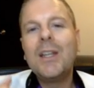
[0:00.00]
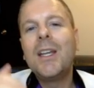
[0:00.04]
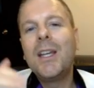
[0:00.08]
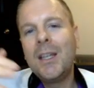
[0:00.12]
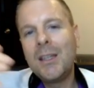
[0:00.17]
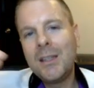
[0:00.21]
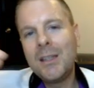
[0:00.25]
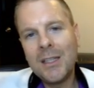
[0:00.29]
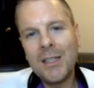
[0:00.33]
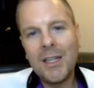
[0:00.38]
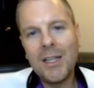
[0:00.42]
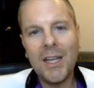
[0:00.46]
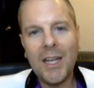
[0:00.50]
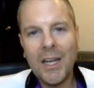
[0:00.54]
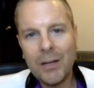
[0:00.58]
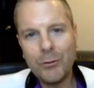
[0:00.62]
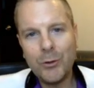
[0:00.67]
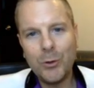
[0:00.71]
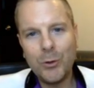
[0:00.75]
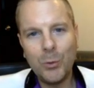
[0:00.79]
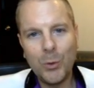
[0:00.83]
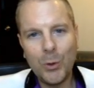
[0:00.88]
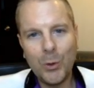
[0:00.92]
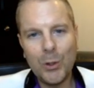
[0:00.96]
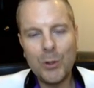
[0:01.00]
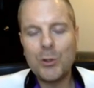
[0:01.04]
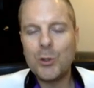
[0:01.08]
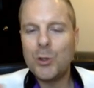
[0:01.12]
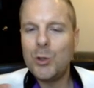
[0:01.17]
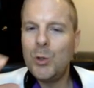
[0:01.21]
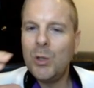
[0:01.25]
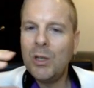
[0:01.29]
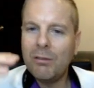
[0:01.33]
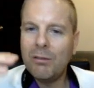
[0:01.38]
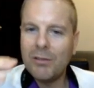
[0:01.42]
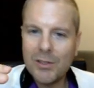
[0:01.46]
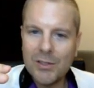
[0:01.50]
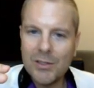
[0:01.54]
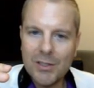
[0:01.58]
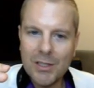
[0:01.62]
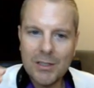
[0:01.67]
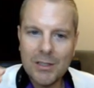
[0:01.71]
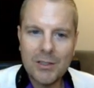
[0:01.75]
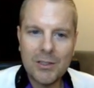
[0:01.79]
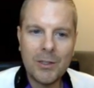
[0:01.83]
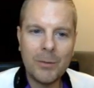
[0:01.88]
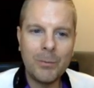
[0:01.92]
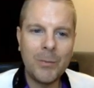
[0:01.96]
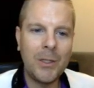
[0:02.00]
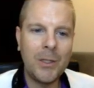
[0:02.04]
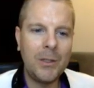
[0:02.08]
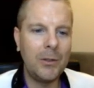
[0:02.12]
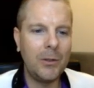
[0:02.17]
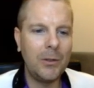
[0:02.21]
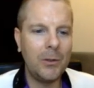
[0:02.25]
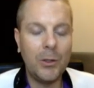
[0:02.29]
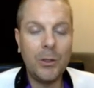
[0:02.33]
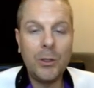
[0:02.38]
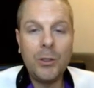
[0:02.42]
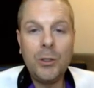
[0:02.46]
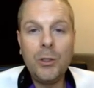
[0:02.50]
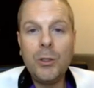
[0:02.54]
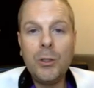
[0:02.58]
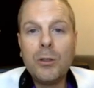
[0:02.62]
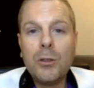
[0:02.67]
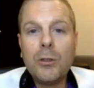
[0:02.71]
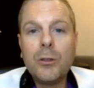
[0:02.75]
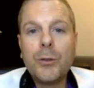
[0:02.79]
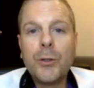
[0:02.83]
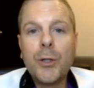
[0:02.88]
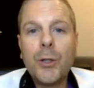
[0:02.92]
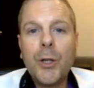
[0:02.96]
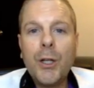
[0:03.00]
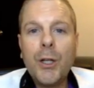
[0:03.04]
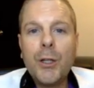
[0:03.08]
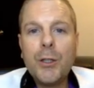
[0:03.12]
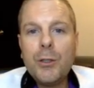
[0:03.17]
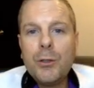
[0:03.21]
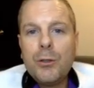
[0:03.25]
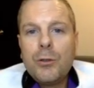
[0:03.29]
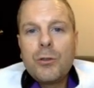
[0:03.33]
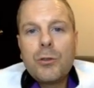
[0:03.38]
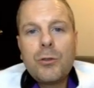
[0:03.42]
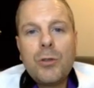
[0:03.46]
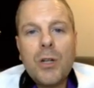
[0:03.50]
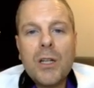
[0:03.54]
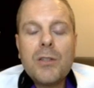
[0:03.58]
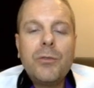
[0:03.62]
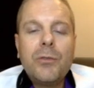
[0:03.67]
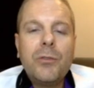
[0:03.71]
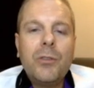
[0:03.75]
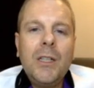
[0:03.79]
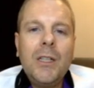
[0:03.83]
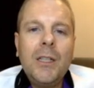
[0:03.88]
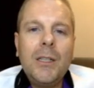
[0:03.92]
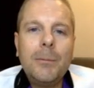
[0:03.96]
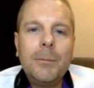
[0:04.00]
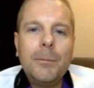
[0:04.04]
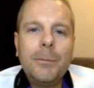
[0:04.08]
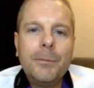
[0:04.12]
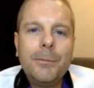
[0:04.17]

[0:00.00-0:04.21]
And then afterwards, you have a system and you're, you're stress-free.